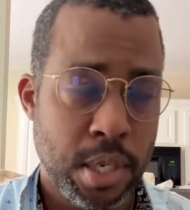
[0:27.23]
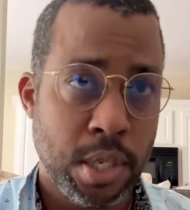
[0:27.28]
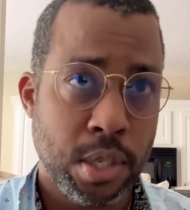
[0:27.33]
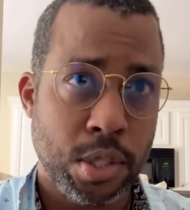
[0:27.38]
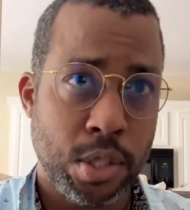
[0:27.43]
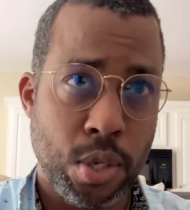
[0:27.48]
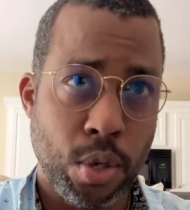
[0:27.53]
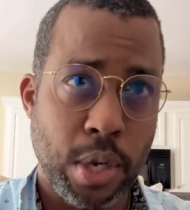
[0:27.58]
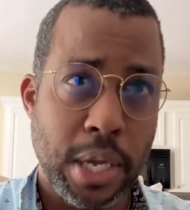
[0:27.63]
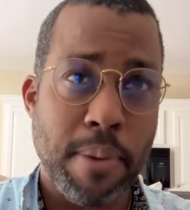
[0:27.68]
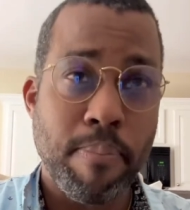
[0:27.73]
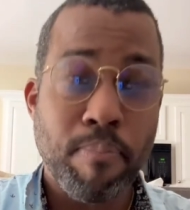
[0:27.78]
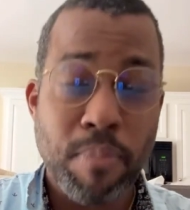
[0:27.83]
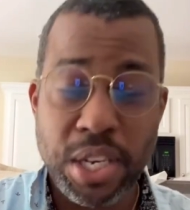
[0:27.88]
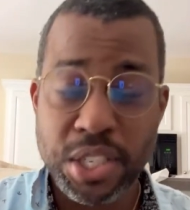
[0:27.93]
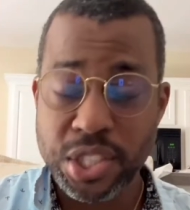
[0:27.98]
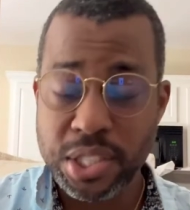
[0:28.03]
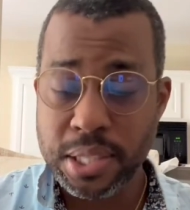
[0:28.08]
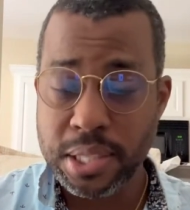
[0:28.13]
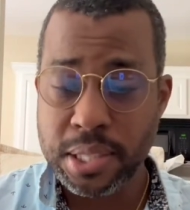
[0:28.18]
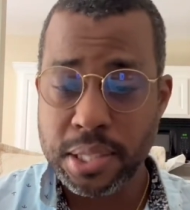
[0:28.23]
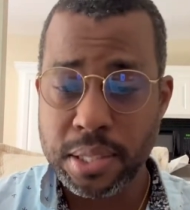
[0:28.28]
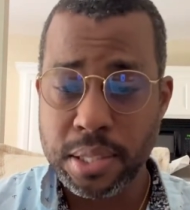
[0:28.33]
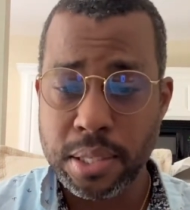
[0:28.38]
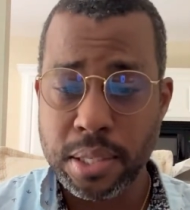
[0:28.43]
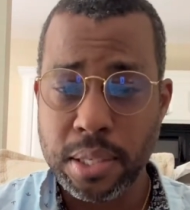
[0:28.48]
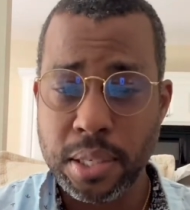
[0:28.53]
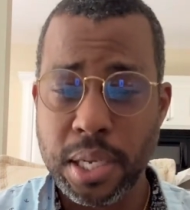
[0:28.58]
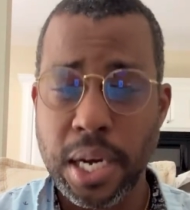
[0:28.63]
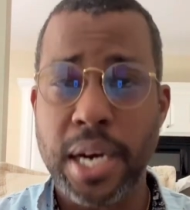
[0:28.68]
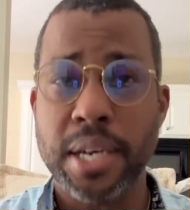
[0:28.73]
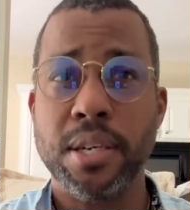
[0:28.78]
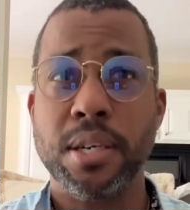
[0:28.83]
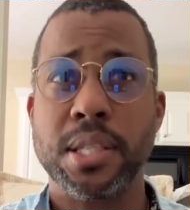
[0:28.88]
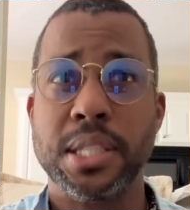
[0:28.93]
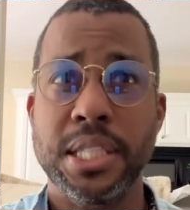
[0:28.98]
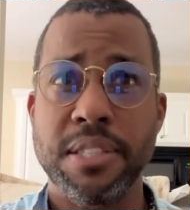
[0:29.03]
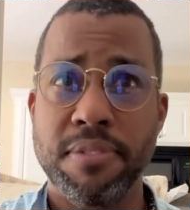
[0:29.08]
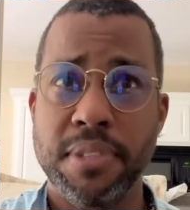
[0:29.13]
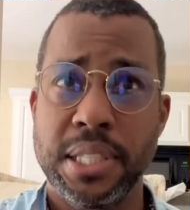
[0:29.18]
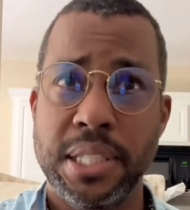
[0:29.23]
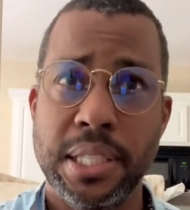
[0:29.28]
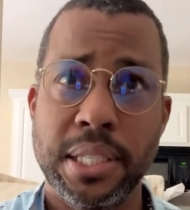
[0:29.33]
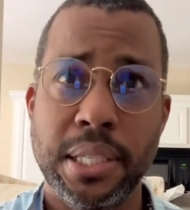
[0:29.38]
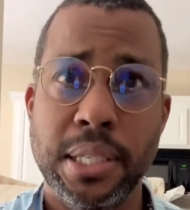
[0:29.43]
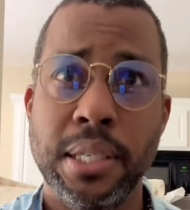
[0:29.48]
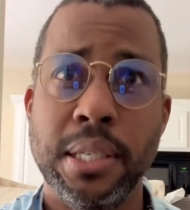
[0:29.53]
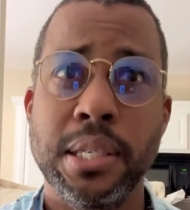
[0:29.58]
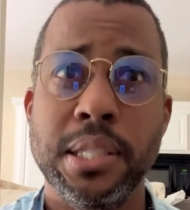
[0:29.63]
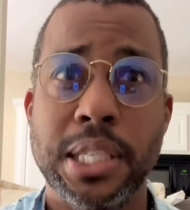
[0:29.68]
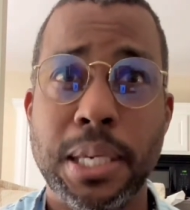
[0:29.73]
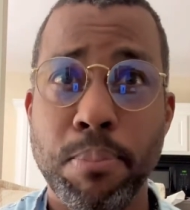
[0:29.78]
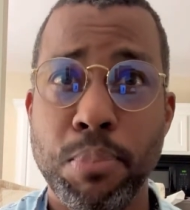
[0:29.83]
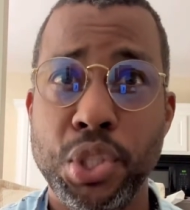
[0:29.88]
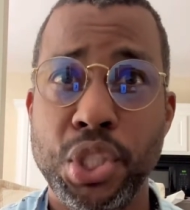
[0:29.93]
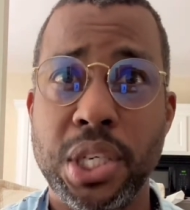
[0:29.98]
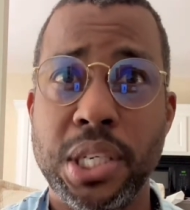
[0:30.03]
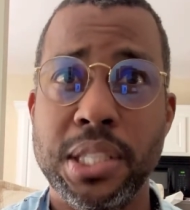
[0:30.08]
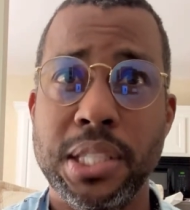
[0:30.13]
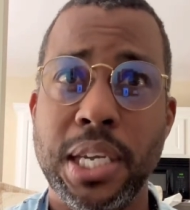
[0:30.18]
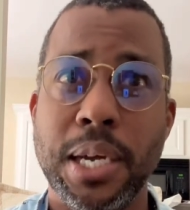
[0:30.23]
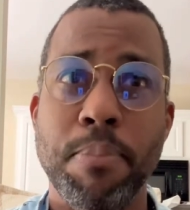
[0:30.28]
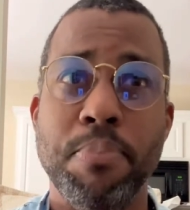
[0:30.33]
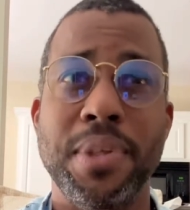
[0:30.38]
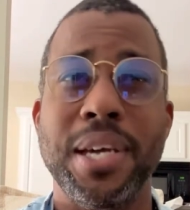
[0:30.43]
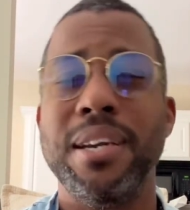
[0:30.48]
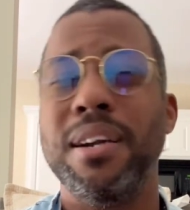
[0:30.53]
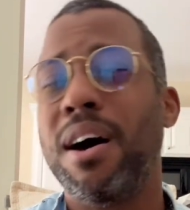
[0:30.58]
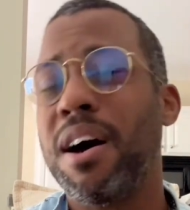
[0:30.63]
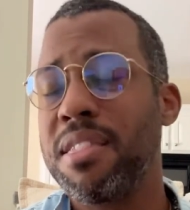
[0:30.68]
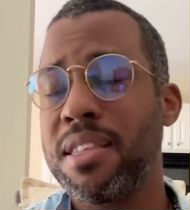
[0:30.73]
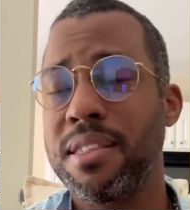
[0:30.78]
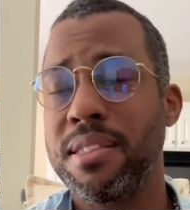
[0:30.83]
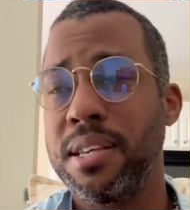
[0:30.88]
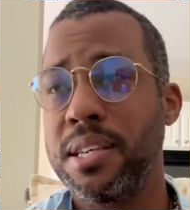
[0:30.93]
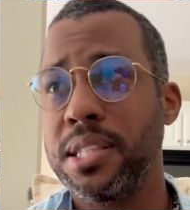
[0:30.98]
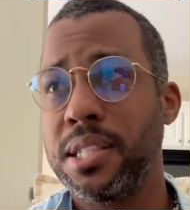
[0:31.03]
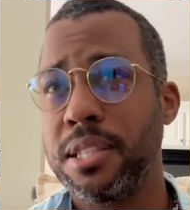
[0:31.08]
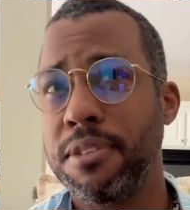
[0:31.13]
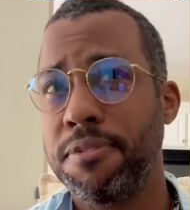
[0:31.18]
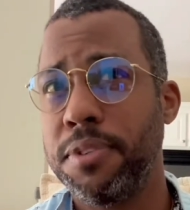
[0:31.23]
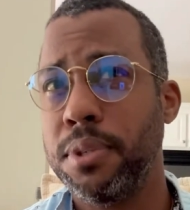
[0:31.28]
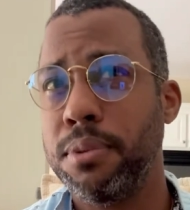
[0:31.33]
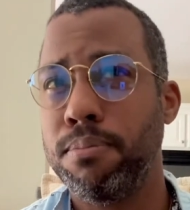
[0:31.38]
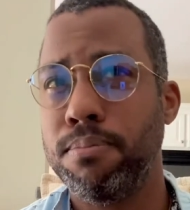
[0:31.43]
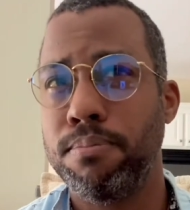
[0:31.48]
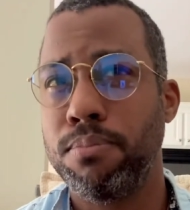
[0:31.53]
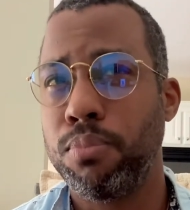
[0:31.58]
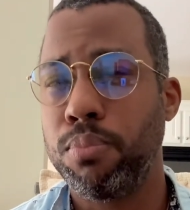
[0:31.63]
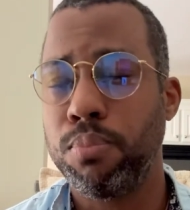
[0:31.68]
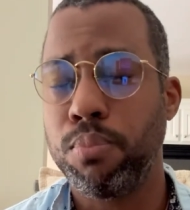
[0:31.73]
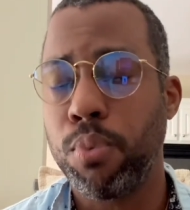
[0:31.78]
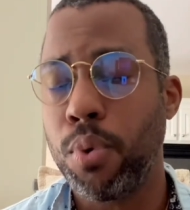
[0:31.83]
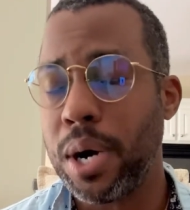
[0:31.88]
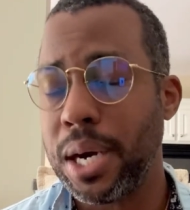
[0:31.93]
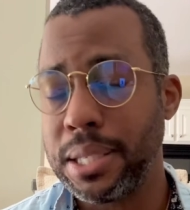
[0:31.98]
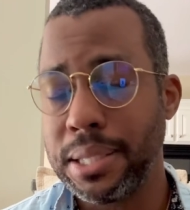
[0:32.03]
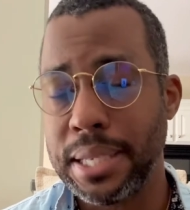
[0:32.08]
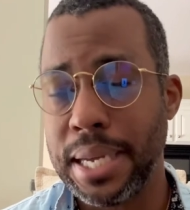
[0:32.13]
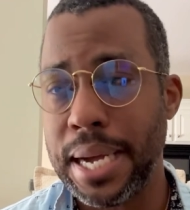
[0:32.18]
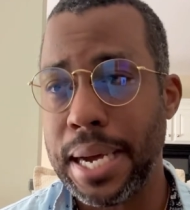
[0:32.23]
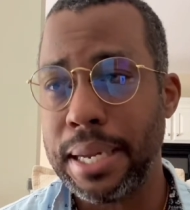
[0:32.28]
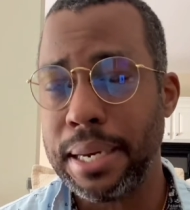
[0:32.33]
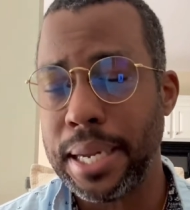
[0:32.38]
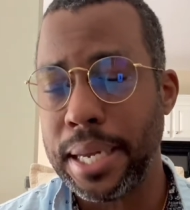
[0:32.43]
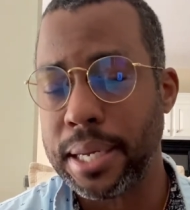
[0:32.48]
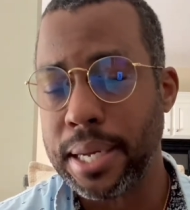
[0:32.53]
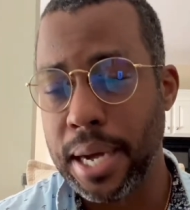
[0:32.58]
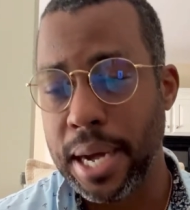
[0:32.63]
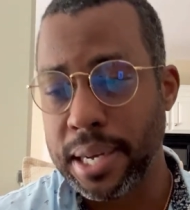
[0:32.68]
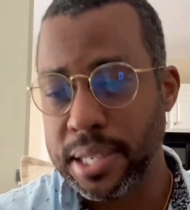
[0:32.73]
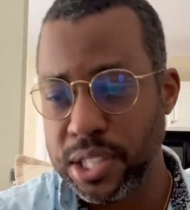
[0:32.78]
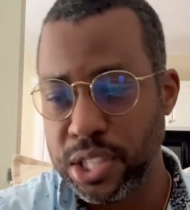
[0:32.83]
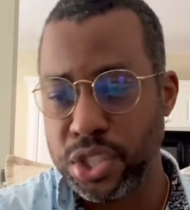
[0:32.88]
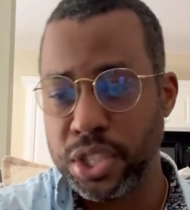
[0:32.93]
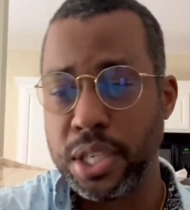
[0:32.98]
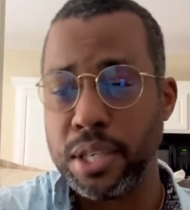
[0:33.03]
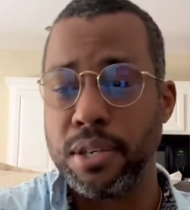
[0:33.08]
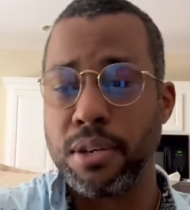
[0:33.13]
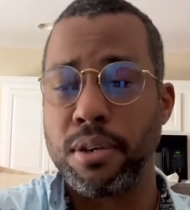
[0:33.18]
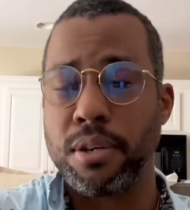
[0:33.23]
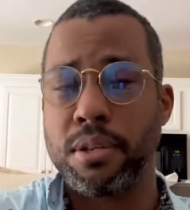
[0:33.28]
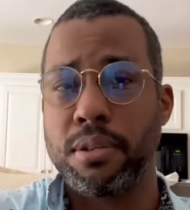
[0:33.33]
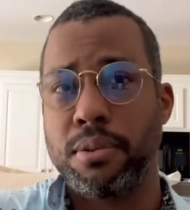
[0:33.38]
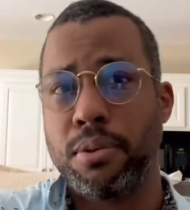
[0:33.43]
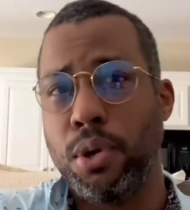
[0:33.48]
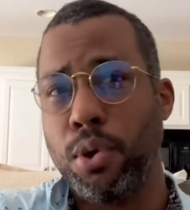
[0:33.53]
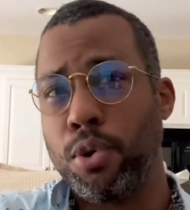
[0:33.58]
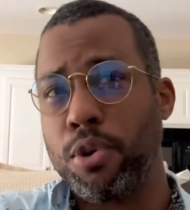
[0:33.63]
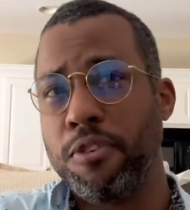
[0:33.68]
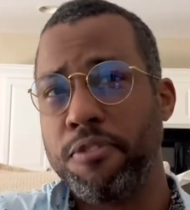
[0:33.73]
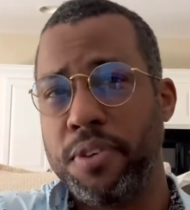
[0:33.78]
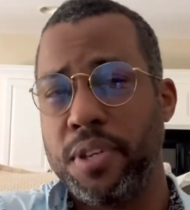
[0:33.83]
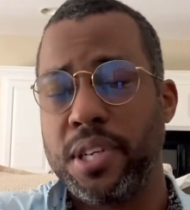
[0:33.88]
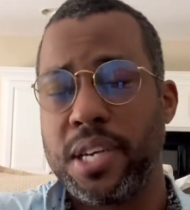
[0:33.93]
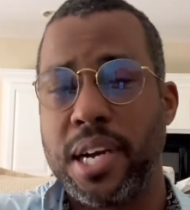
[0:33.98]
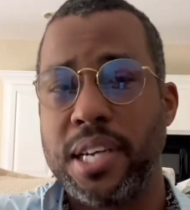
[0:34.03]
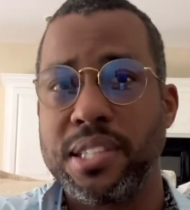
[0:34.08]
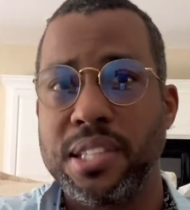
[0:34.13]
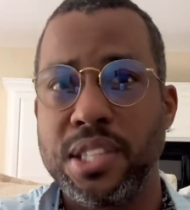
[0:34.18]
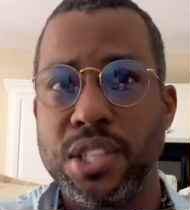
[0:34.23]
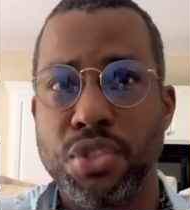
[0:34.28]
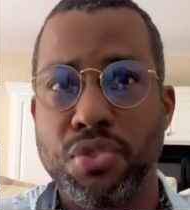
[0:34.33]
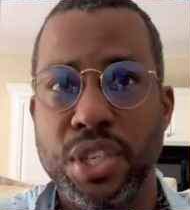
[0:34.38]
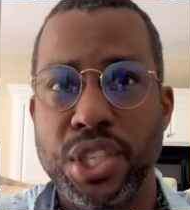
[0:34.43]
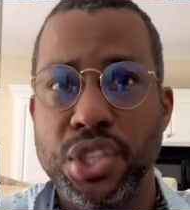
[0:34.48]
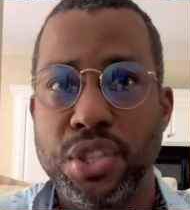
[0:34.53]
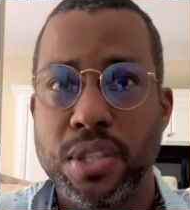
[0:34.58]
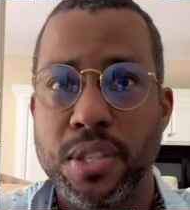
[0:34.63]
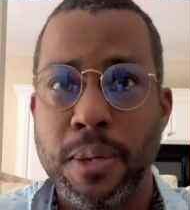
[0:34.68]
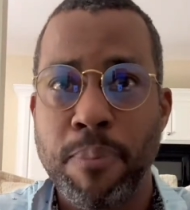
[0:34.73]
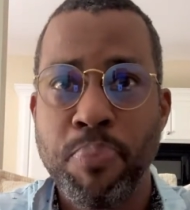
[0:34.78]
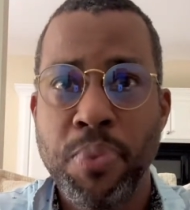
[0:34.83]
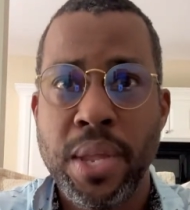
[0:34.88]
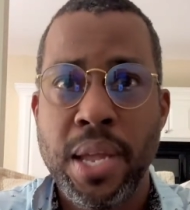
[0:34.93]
So it measures the conductivity, temperature and depth, and other things if you want to add like oxygen or chlorophyll concentration.